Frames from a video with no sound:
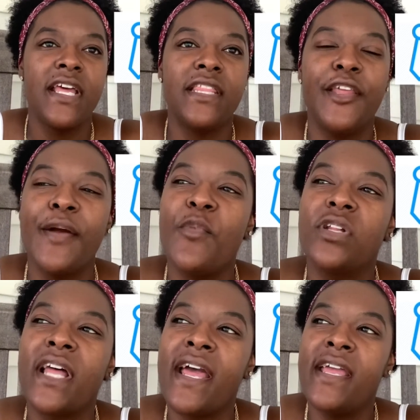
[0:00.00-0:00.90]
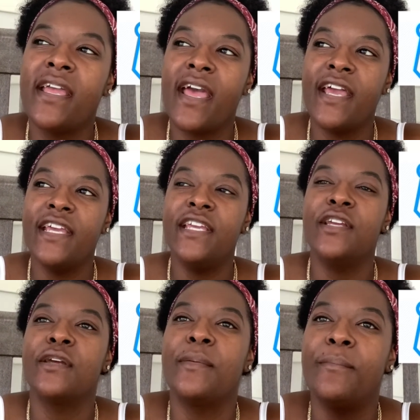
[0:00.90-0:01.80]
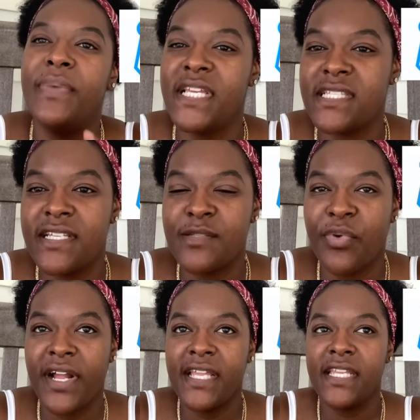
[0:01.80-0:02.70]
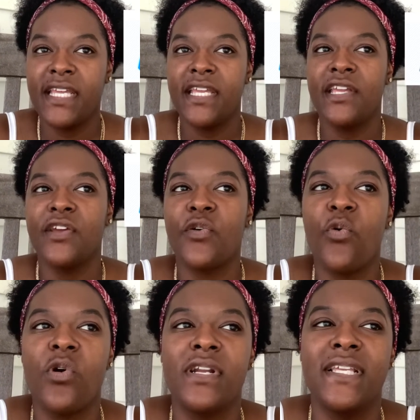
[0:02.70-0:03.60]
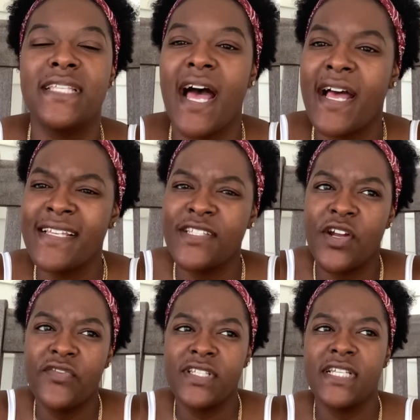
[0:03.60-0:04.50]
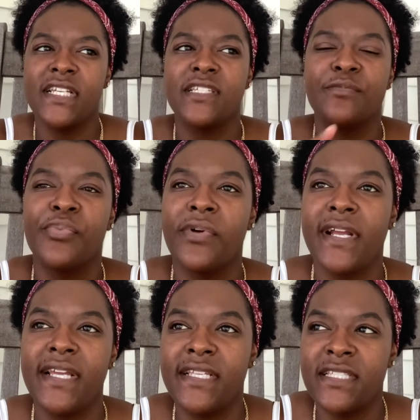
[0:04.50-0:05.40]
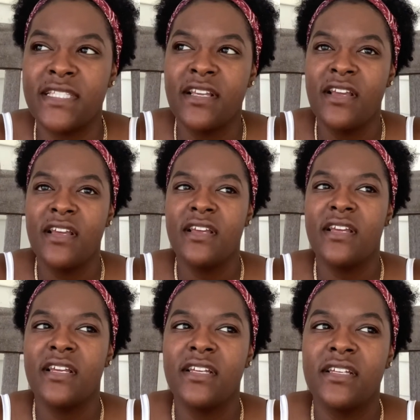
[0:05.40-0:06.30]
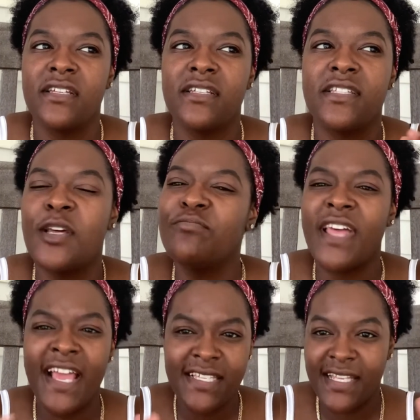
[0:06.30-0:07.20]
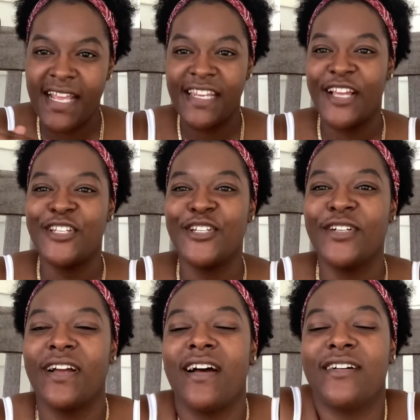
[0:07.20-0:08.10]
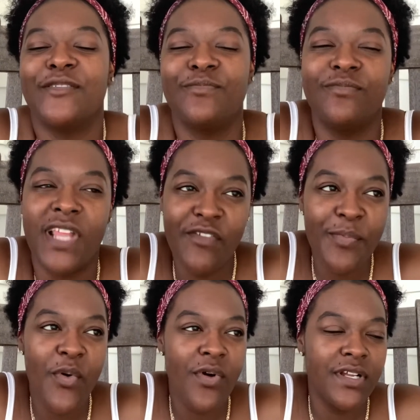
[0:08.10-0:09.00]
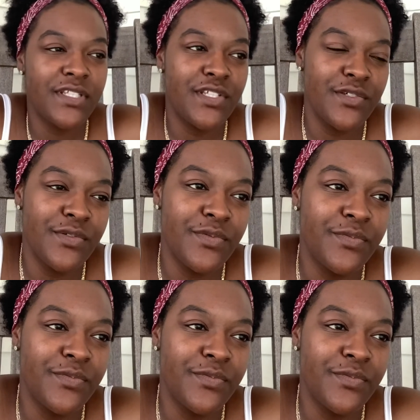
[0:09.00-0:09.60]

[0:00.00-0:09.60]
they're more like a business branding or design services and prints, some things in that nature. They report to